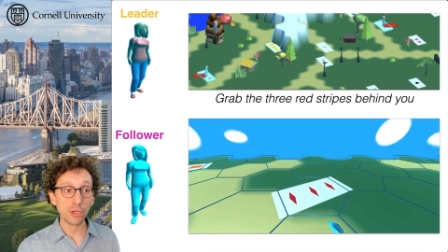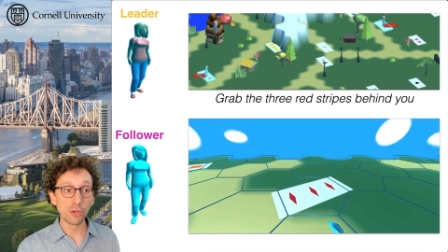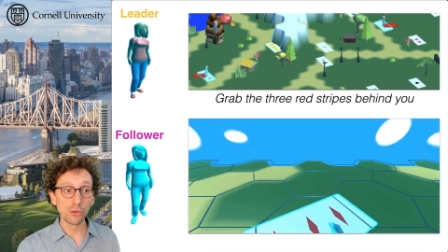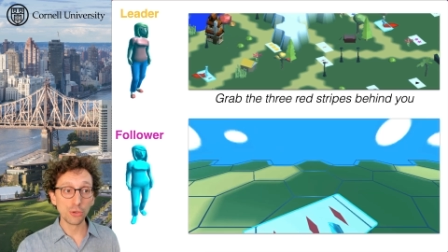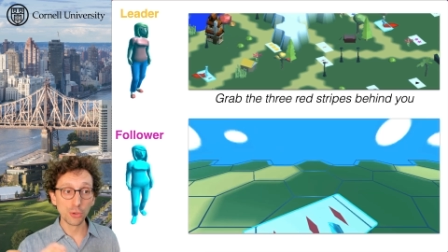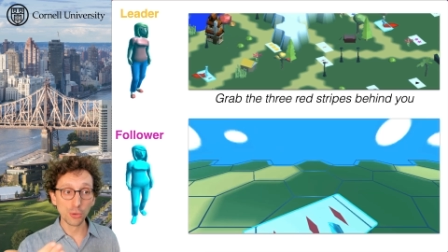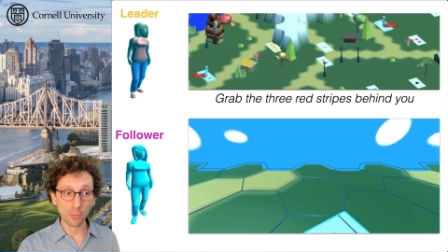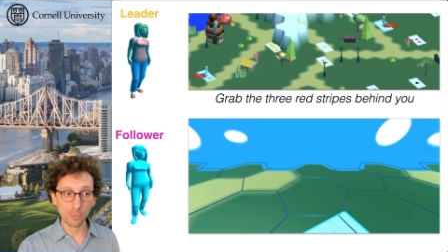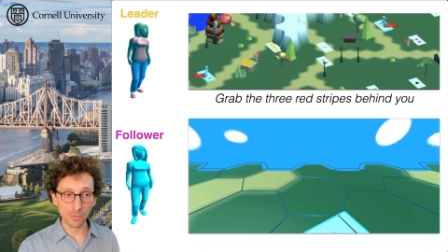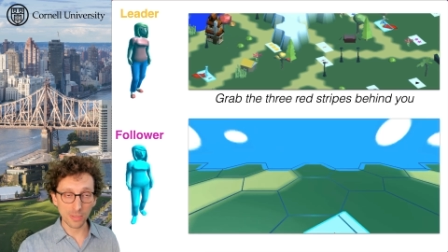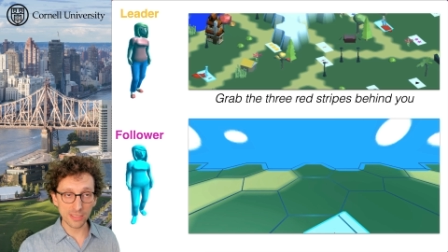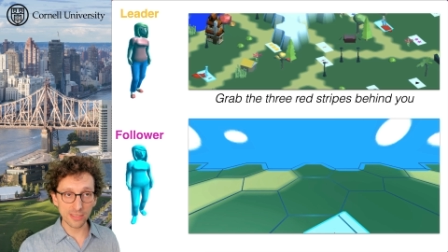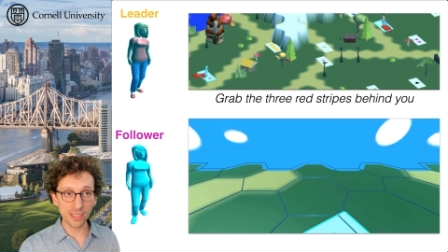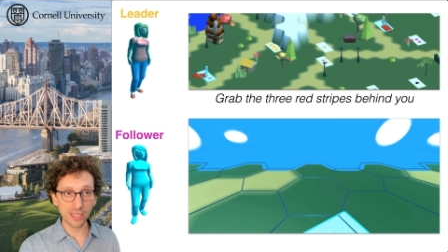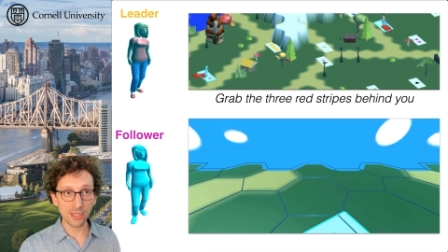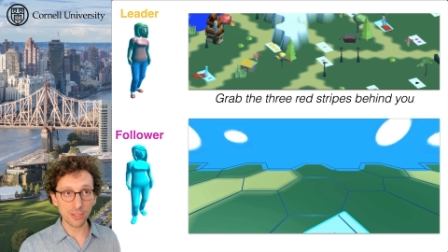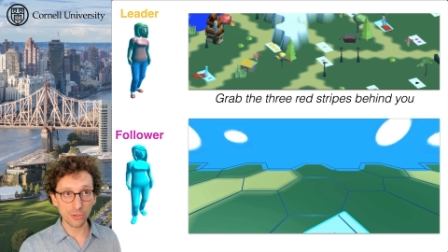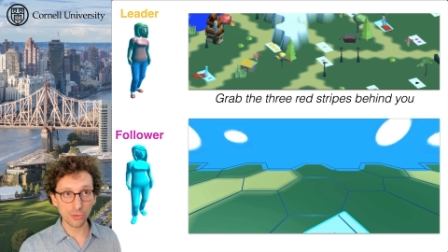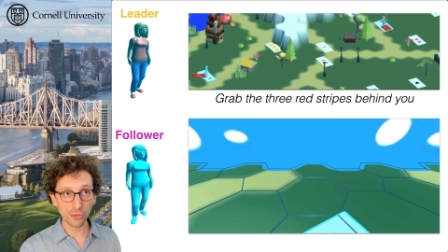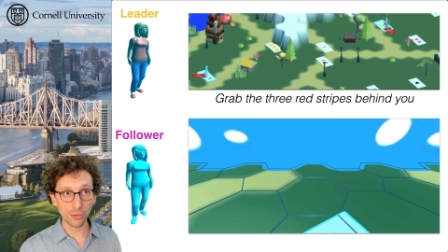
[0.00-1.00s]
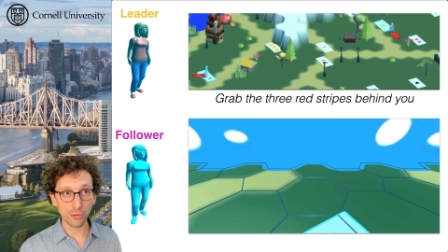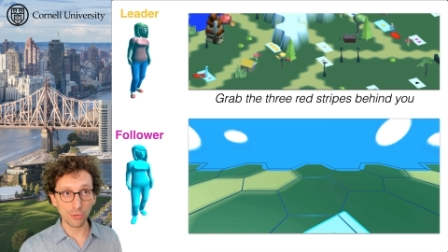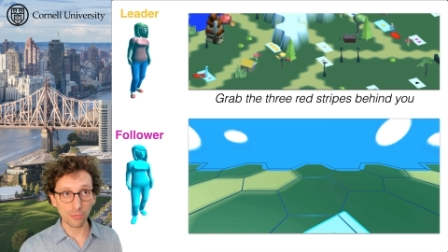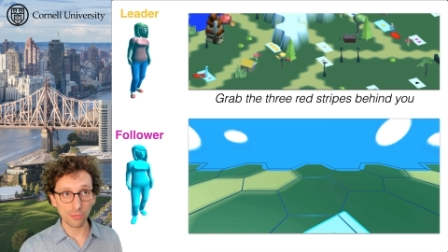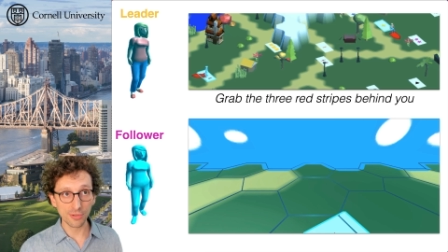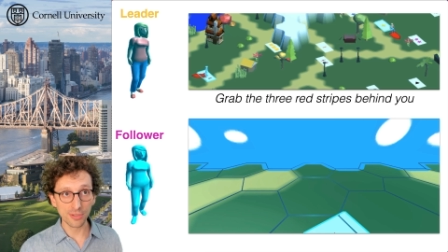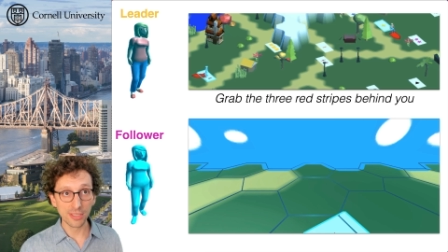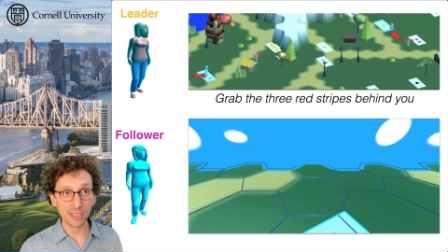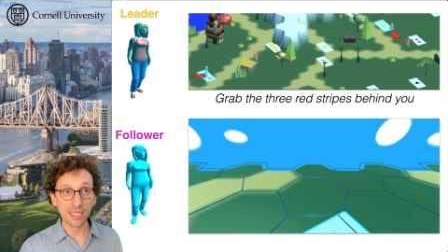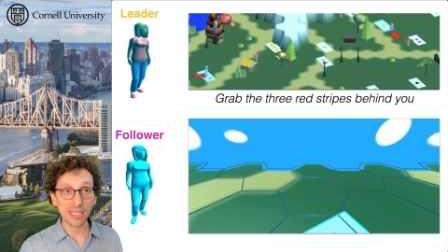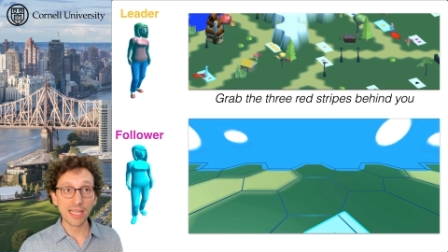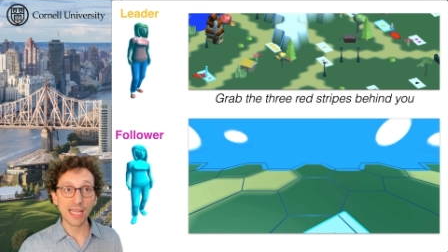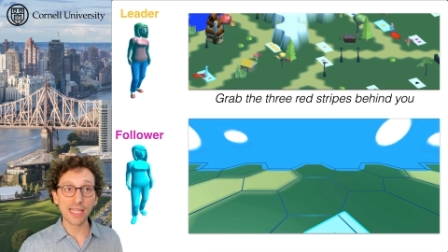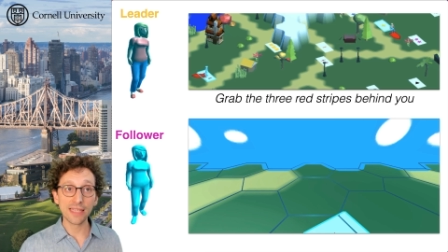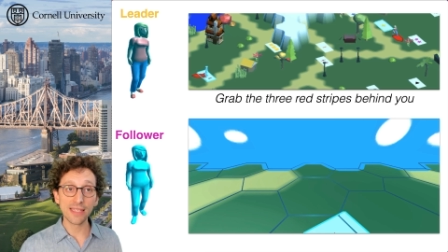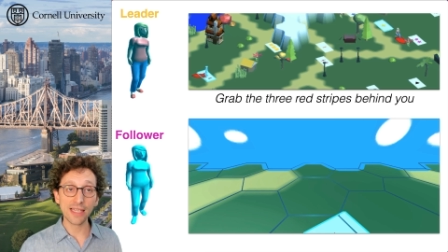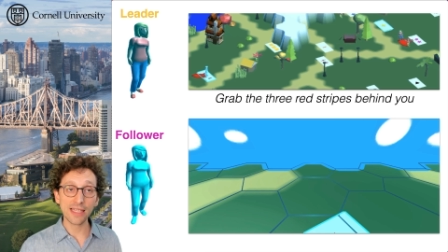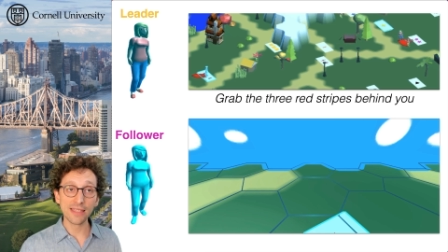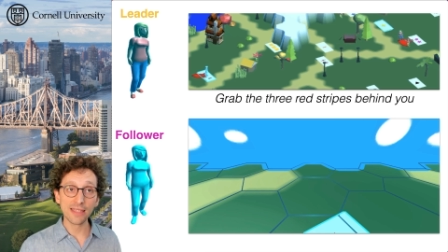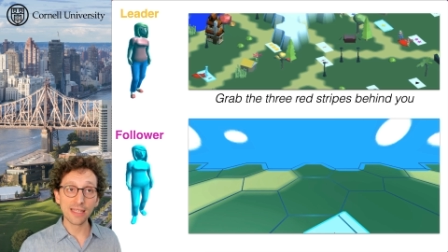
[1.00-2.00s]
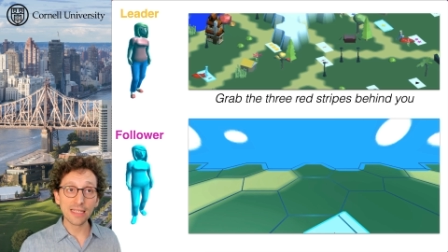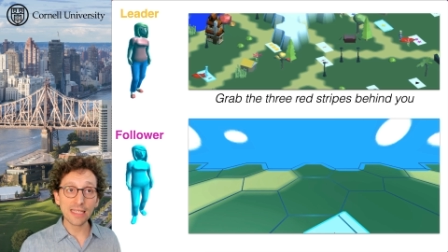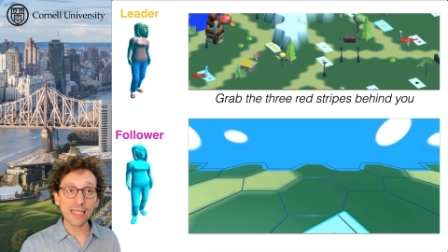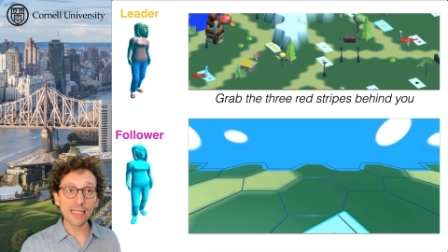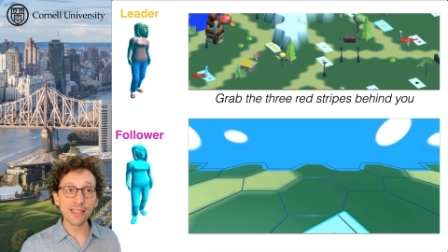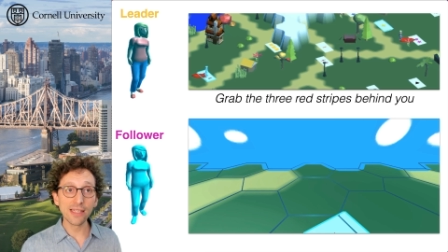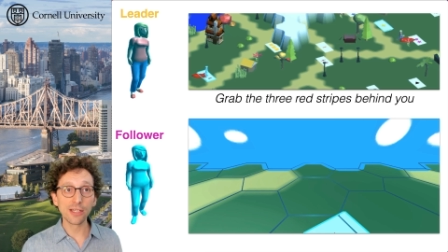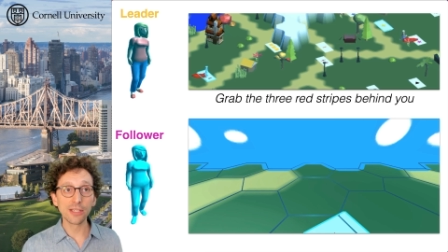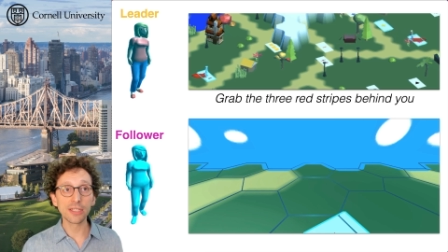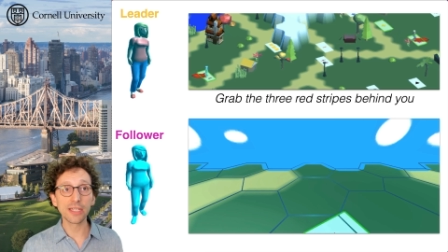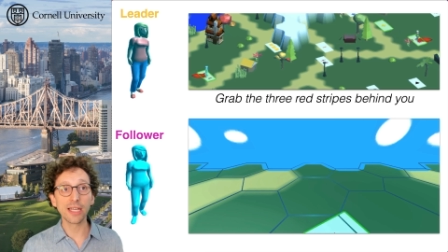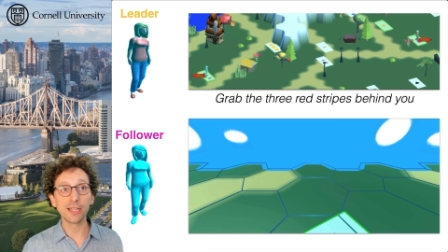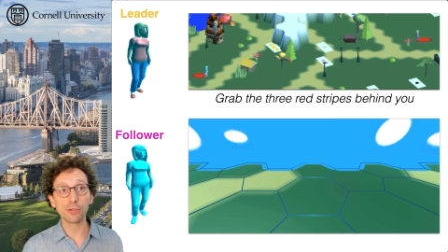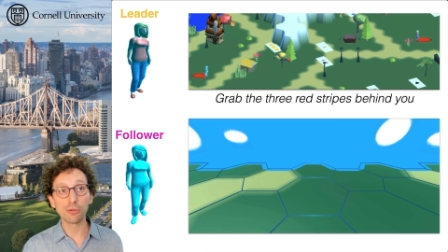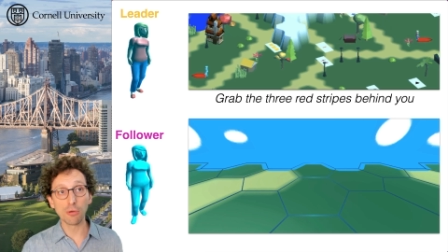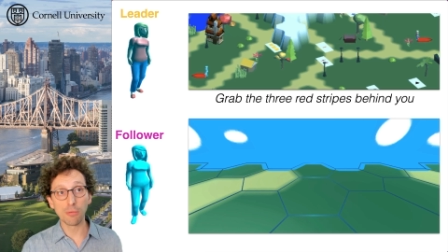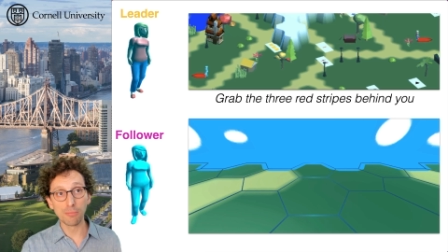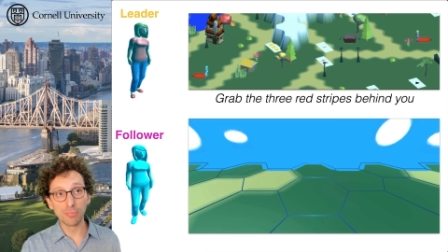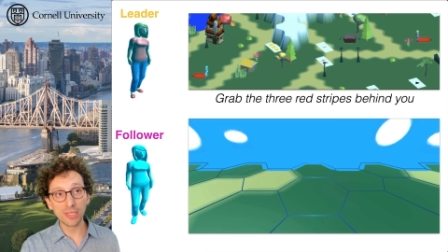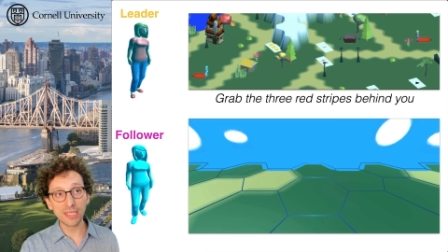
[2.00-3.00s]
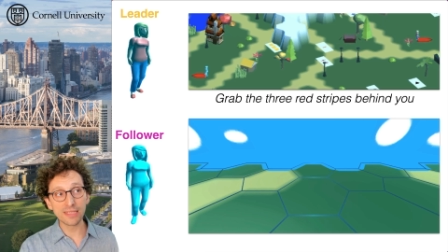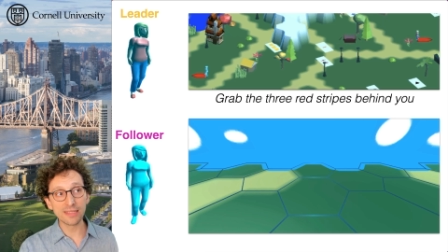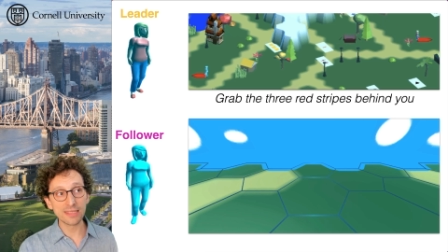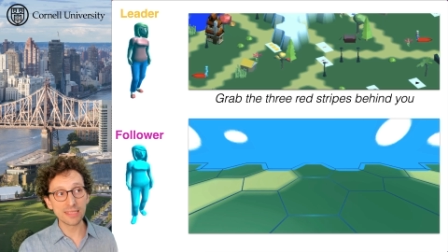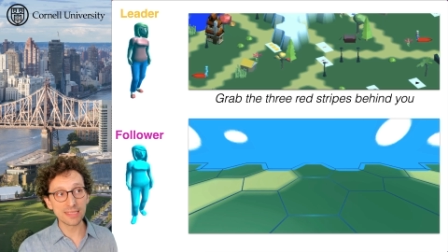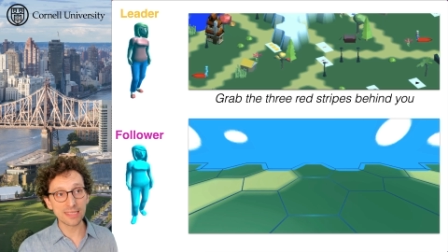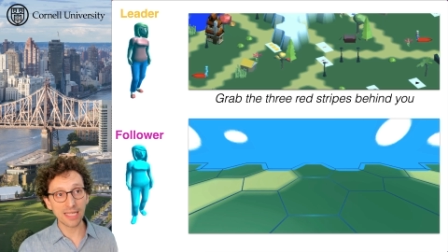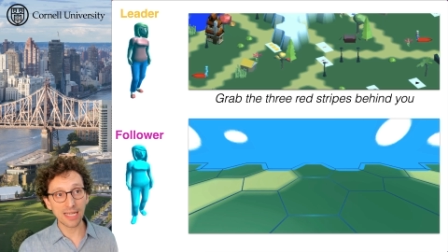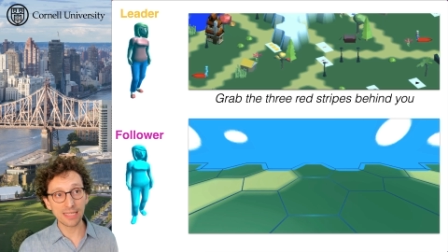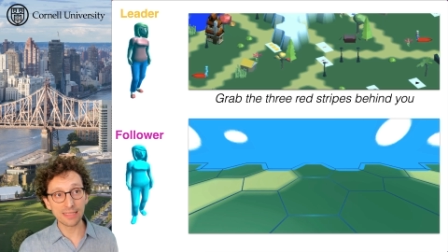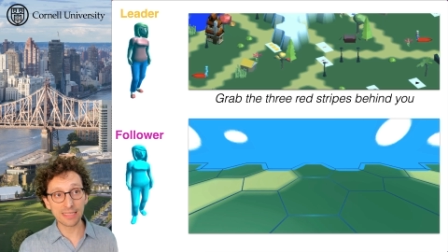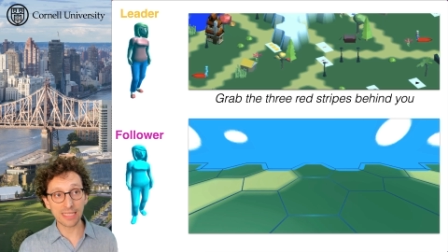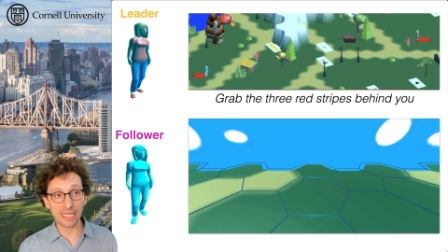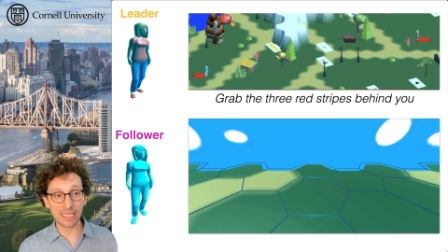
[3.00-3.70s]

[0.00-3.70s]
do what they are told, and then the leader can complete the set,